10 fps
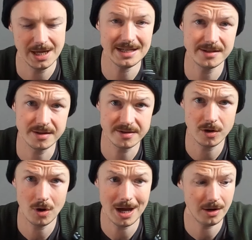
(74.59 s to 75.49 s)
test this
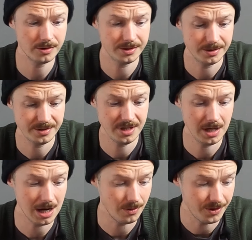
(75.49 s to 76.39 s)
sole out, see
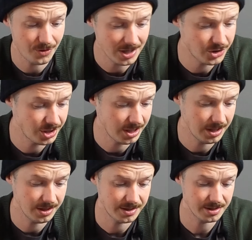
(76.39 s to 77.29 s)
how the traction
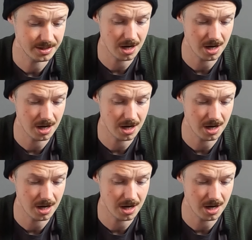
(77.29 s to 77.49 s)
is,